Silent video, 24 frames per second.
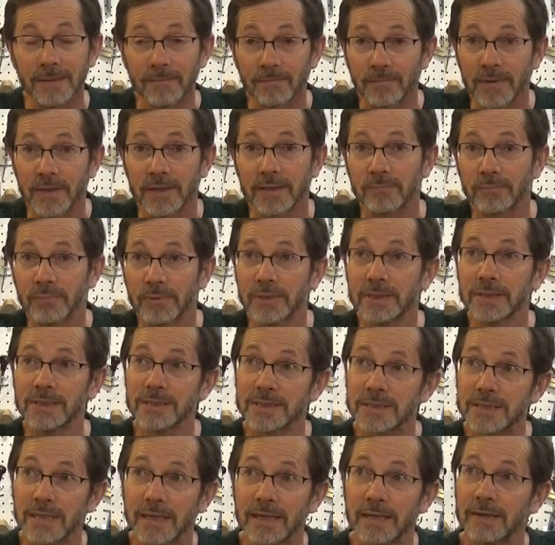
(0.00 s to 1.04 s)
then
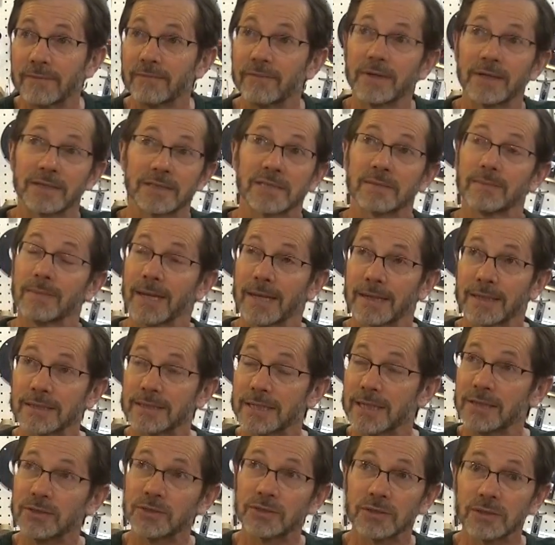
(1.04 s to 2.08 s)
please, I've got some
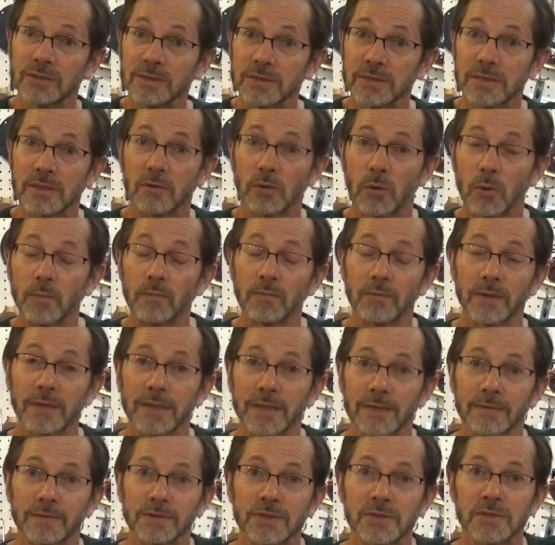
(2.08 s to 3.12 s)
annotations
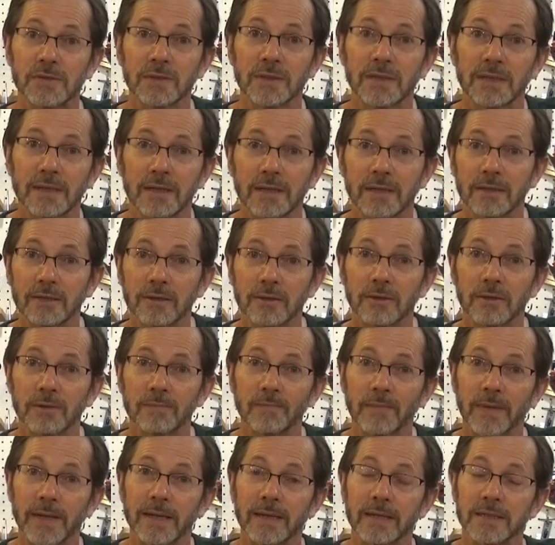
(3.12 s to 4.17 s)
hopefully on the screen
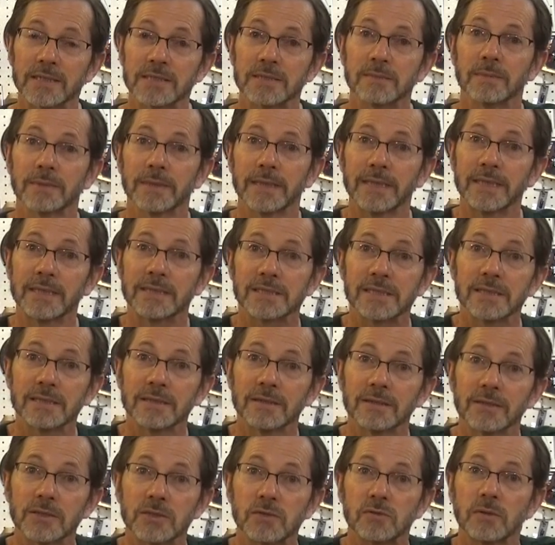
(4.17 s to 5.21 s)
here and some links in
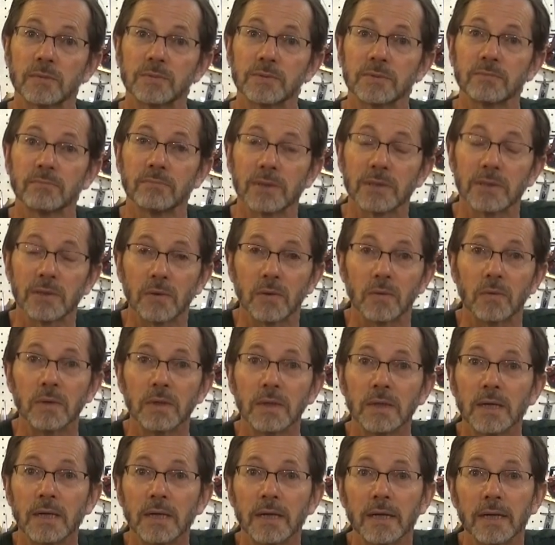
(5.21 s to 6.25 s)
the description below.
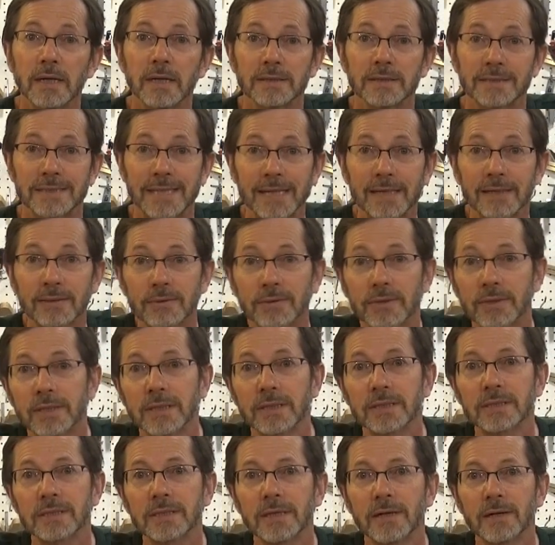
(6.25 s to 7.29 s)
Take a look
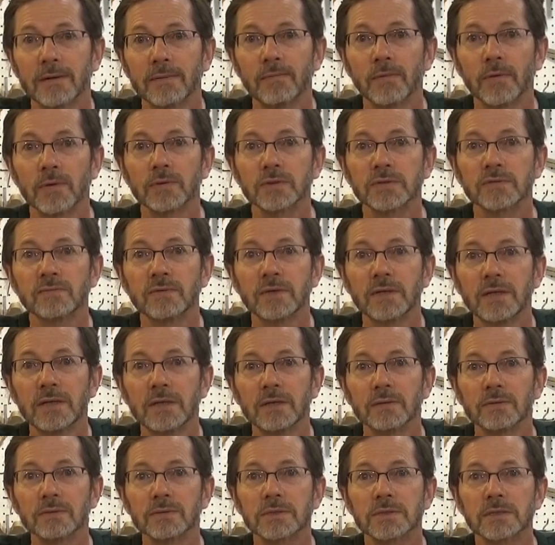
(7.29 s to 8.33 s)
at those
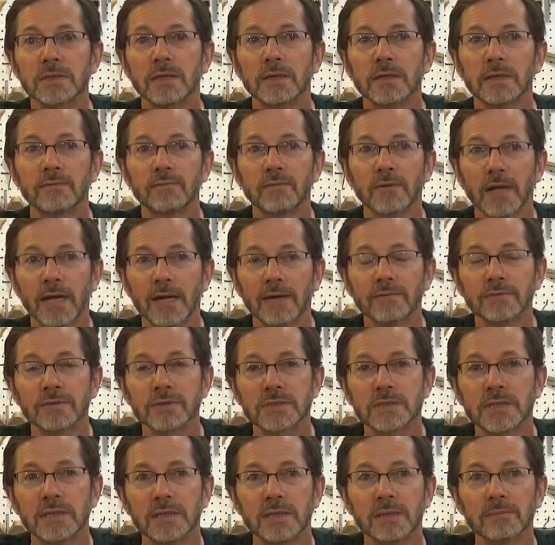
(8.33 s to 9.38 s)
videos if you haven't
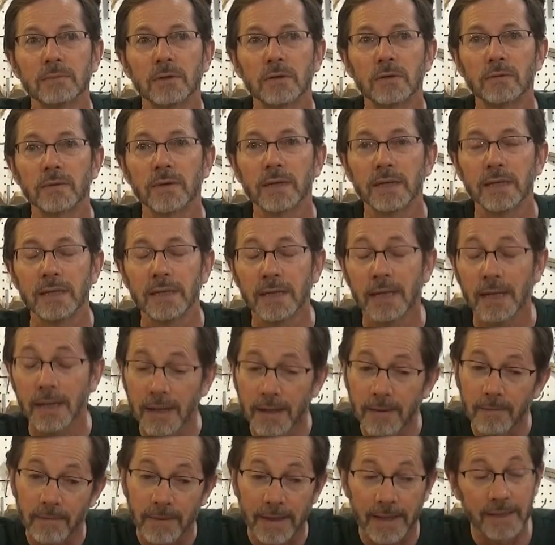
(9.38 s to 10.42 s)
seen them already.
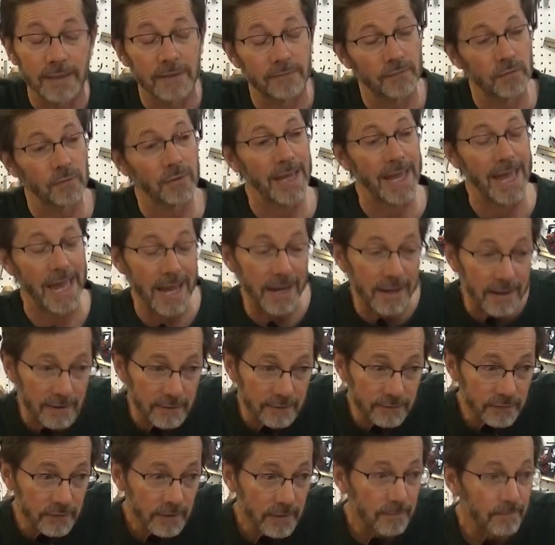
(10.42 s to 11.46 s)
And if you
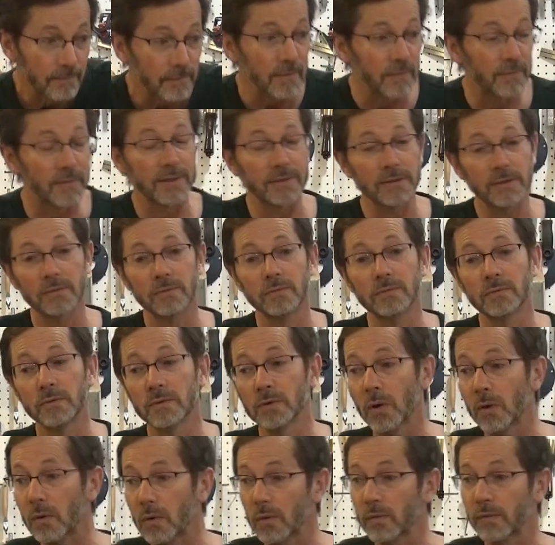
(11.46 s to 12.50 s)
have, then you
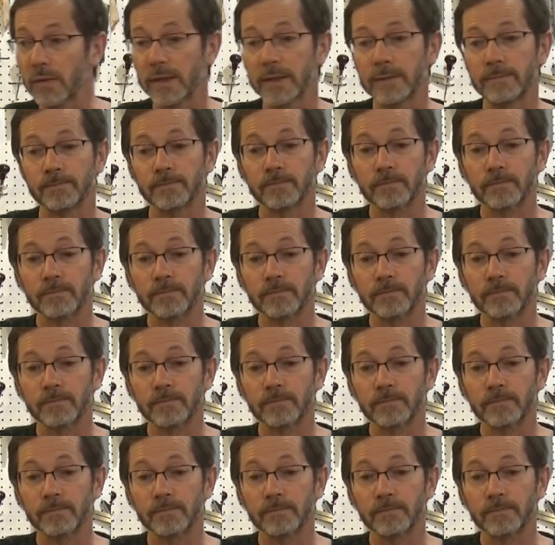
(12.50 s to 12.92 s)
know that